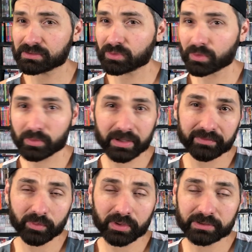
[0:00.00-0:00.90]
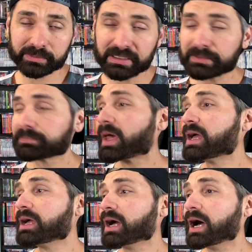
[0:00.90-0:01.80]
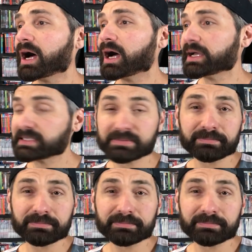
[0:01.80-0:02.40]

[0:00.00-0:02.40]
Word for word: nor do I ever want to be, uh, it's